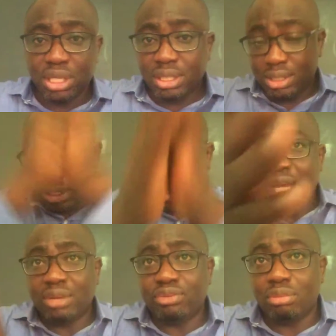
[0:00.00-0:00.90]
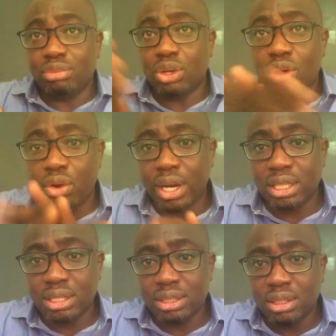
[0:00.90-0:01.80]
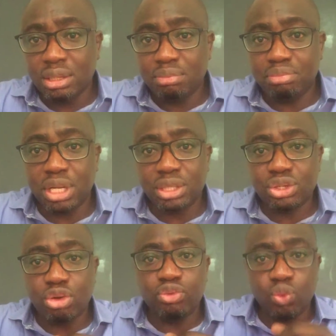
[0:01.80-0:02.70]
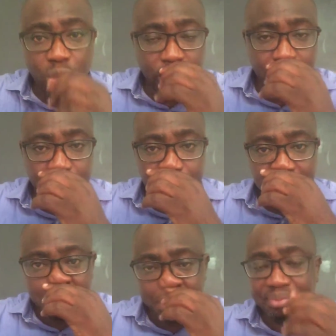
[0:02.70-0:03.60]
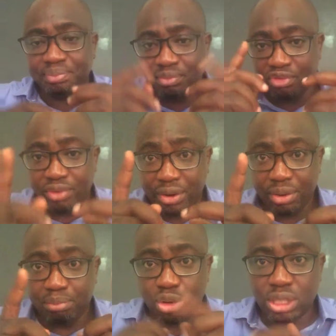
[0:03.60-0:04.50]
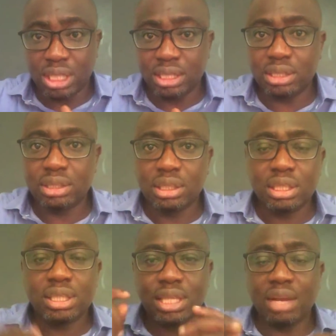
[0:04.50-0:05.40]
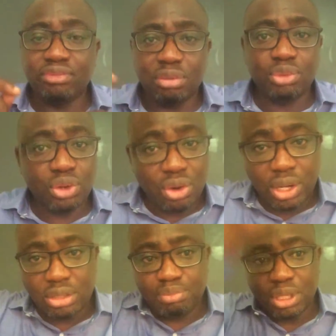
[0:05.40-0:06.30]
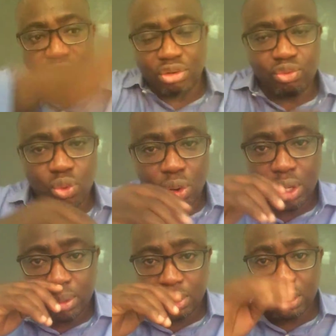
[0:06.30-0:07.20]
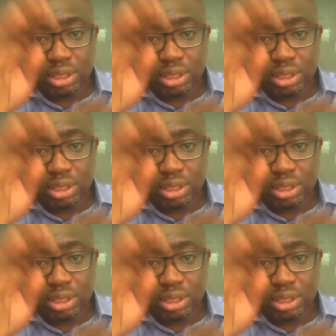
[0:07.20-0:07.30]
please start from your current place of work. Very important. Start from your current place of work.